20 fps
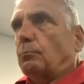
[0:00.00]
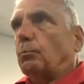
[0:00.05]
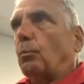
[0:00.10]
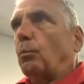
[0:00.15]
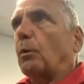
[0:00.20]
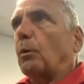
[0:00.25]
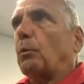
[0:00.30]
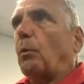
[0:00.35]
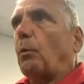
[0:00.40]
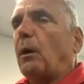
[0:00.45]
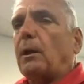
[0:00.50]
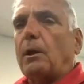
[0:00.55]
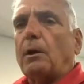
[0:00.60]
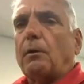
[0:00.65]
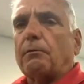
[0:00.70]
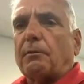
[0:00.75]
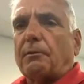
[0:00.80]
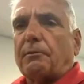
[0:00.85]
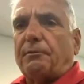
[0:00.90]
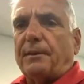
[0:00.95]
we're well
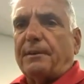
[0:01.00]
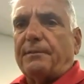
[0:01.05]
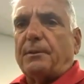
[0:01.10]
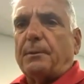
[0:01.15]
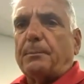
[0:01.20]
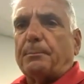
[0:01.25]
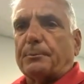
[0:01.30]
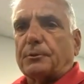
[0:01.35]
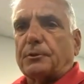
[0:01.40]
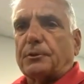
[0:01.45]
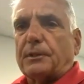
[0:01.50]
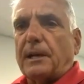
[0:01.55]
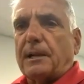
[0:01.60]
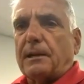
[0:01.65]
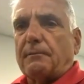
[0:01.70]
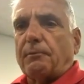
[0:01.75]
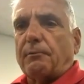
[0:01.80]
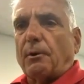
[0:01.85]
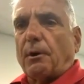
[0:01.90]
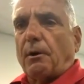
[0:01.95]
over 50%
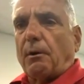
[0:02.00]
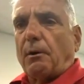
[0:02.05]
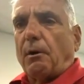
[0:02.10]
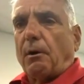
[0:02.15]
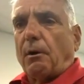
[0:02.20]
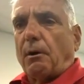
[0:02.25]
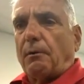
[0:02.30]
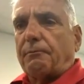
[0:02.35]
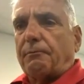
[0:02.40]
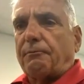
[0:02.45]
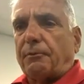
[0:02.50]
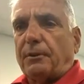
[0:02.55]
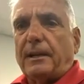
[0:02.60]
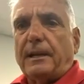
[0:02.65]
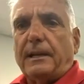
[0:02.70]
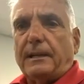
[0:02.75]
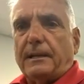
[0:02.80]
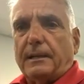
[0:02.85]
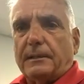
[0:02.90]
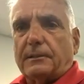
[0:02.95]
of our
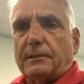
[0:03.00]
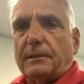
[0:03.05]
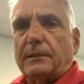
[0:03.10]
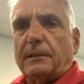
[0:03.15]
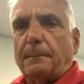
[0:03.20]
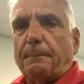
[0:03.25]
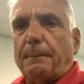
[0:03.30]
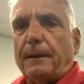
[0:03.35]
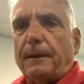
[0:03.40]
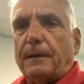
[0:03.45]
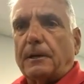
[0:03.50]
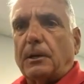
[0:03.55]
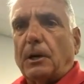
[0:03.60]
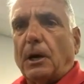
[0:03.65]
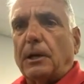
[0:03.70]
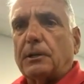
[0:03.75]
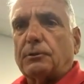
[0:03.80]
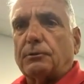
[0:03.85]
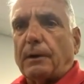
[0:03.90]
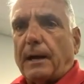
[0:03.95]
fleet is independent
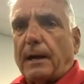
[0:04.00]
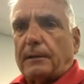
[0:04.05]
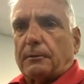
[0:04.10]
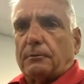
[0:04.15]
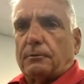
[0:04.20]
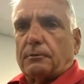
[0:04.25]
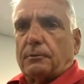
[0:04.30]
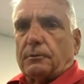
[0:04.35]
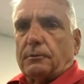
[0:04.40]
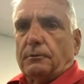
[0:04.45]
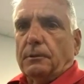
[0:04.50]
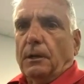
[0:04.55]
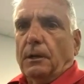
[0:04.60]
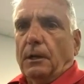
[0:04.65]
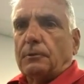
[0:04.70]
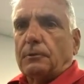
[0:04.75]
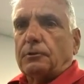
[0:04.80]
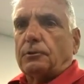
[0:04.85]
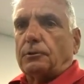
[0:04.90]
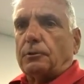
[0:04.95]
contractors.
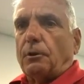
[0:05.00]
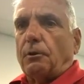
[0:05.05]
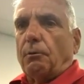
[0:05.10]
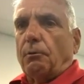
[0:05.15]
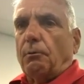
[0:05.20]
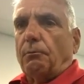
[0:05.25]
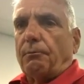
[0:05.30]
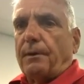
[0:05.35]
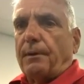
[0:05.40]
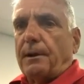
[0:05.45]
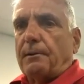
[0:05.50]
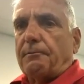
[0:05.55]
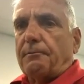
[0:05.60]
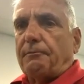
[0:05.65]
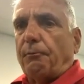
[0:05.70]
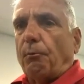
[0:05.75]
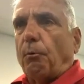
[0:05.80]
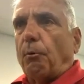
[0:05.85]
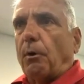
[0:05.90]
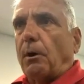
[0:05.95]
So
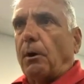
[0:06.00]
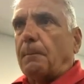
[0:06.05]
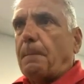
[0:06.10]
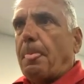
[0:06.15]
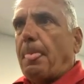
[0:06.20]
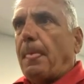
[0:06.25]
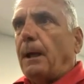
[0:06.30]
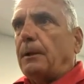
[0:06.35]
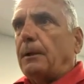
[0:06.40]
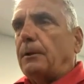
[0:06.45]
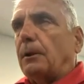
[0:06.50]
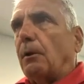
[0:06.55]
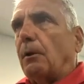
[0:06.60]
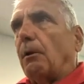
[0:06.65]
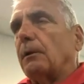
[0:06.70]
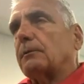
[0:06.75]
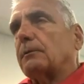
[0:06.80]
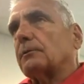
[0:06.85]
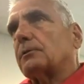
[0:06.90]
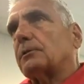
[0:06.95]
therefore,
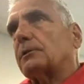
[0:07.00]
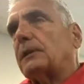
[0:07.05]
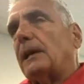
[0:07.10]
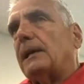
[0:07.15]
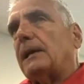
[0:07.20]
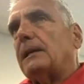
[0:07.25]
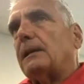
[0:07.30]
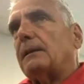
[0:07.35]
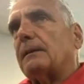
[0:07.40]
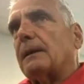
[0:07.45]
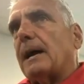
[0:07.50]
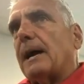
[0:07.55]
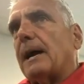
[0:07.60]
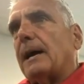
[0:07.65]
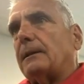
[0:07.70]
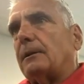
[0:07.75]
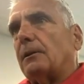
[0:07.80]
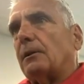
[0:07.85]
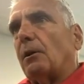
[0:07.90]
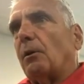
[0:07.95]
understanding that,
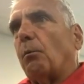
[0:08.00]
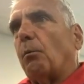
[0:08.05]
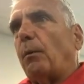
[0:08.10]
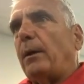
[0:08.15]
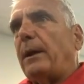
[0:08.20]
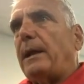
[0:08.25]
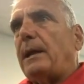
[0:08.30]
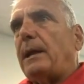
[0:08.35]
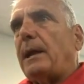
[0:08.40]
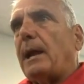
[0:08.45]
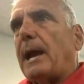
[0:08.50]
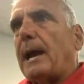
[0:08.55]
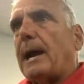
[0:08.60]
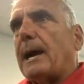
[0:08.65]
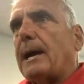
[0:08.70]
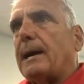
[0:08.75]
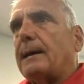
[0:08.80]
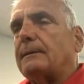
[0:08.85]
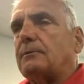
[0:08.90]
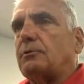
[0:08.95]
we
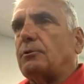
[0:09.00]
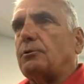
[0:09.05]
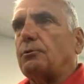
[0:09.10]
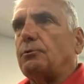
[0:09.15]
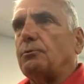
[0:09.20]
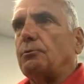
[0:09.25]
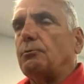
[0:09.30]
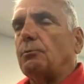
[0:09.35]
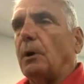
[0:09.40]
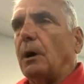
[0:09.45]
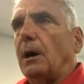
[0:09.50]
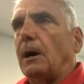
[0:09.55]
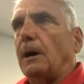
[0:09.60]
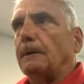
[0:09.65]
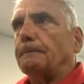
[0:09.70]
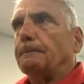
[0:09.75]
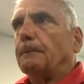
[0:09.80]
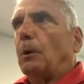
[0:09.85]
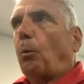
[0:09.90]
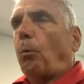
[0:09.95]
had
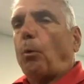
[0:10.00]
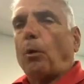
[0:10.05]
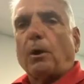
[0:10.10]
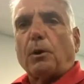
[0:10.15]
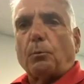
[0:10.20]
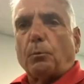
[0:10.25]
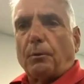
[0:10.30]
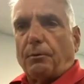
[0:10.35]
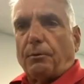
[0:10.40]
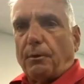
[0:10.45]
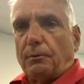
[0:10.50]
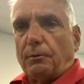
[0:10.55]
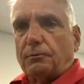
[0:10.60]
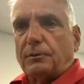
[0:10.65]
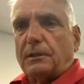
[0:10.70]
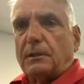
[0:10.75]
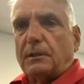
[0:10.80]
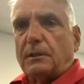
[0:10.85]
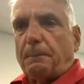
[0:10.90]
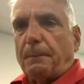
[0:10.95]
to work with those
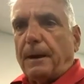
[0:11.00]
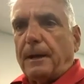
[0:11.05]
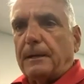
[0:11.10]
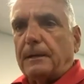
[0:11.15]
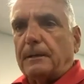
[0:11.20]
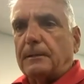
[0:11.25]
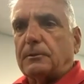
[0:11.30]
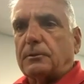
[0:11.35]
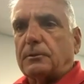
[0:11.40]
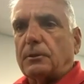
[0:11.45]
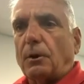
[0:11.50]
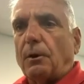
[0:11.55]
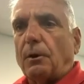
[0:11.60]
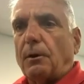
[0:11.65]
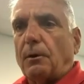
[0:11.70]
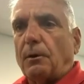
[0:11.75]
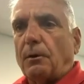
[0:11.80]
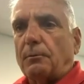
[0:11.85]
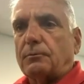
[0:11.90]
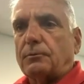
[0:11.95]
independents
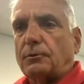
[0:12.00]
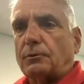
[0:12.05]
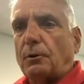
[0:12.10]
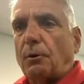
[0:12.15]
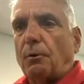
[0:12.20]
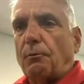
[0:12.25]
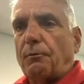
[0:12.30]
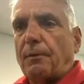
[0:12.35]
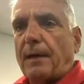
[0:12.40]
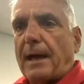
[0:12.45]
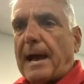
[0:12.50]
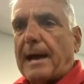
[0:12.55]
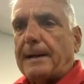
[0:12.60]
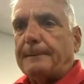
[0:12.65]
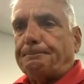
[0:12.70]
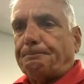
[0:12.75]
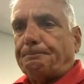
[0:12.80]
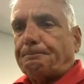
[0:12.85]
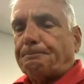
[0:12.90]
so that